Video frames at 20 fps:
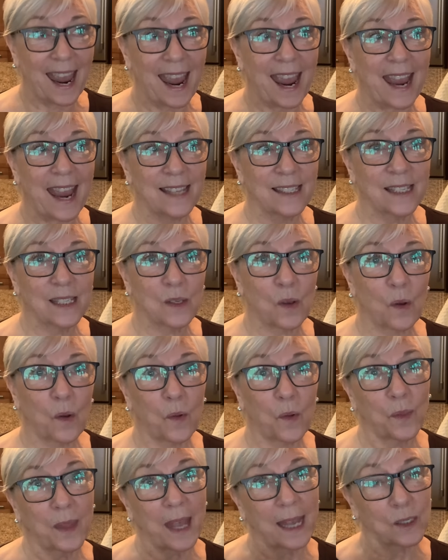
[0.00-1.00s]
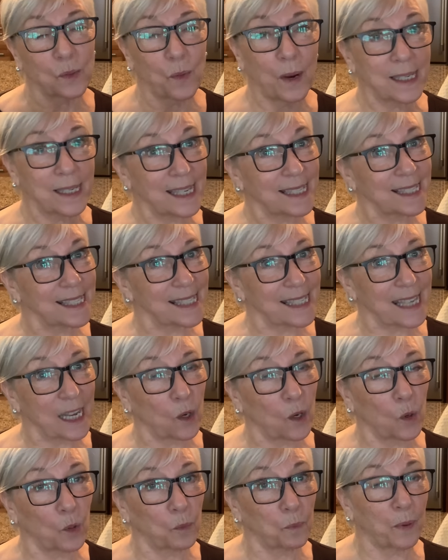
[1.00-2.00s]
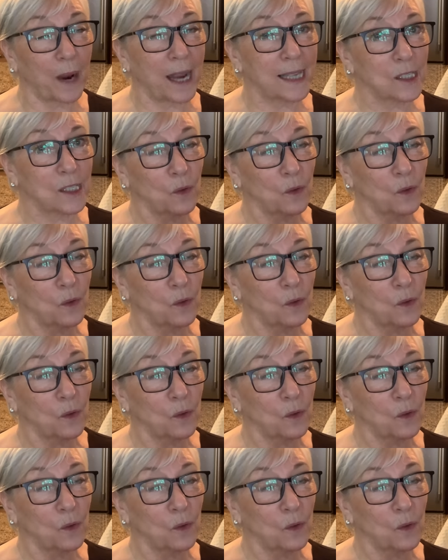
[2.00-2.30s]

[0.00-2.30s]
And so that's why it doesn't say cold press.